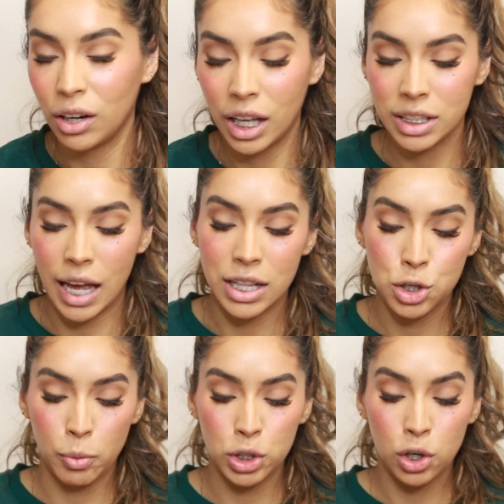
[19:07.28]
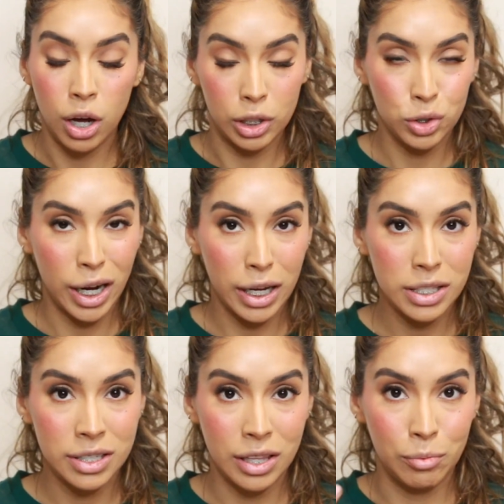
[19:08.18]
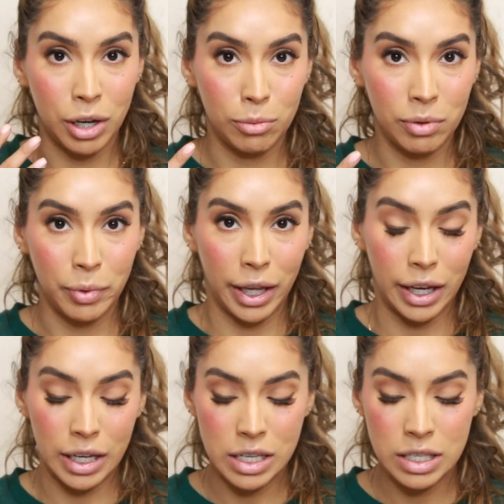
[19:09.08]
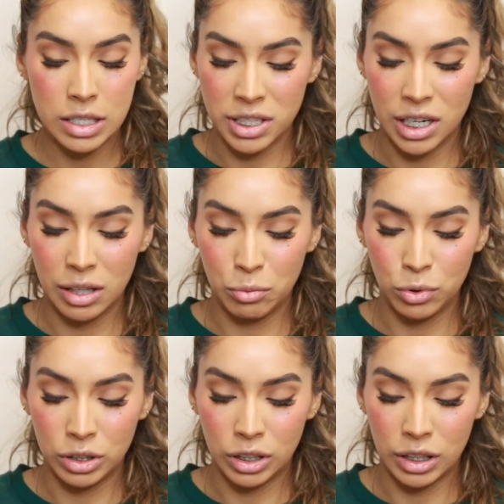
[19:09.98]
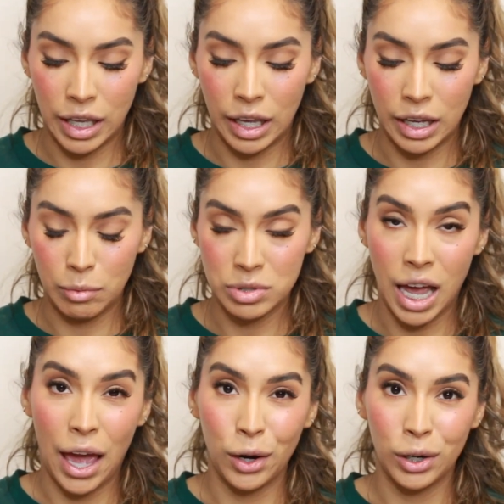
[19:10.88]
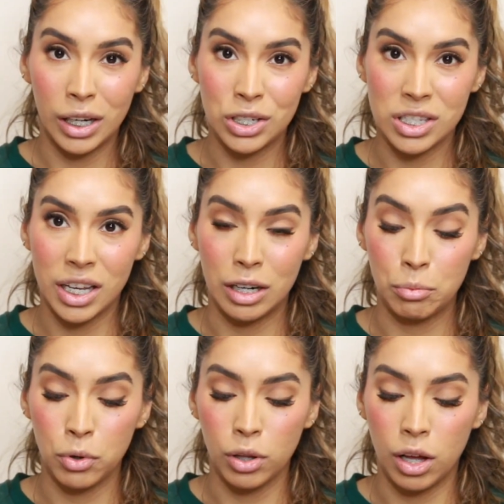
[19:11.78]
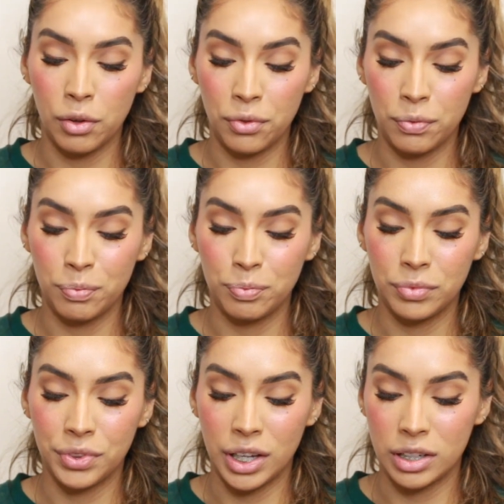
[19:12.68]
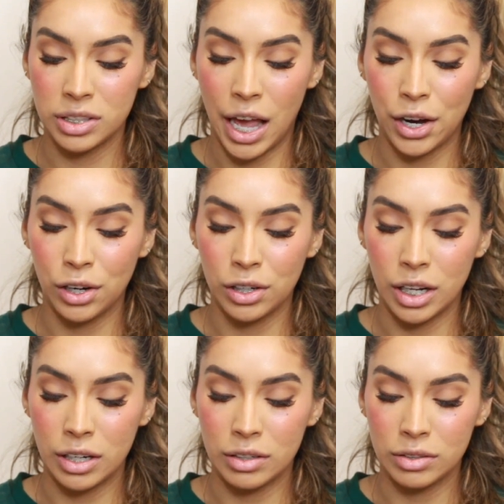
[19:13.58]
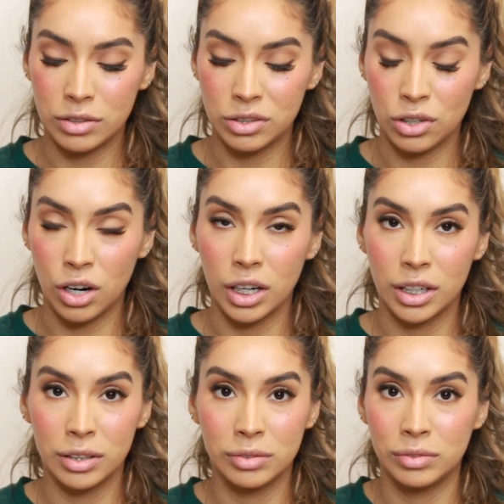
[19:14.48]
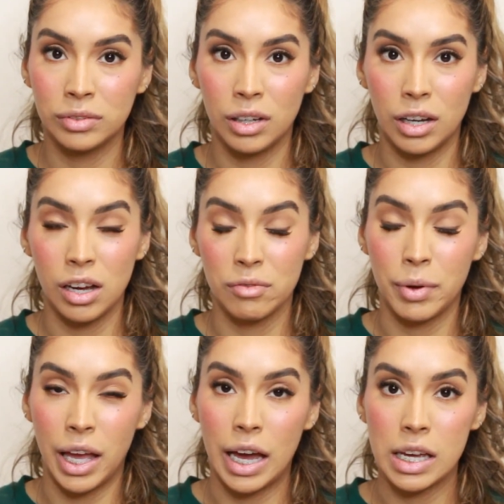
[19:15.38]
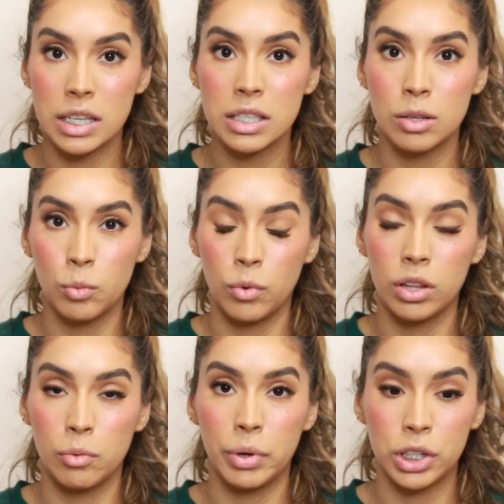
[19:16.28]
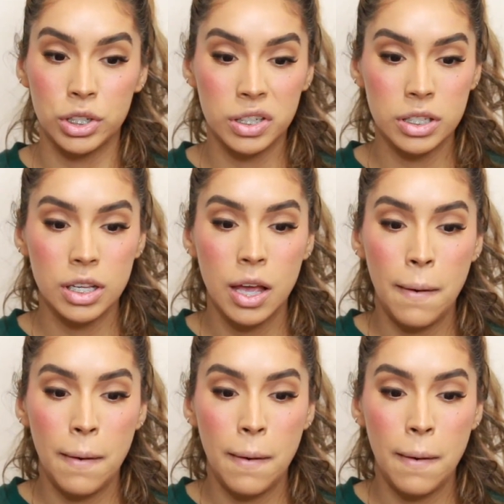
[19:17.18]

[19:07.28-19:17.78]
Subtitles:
don't like to add so much contrast to the bottom of my eyes, because then it will look like I'm tired and just kind of pull off the tired and dark of my eyes on the pictures.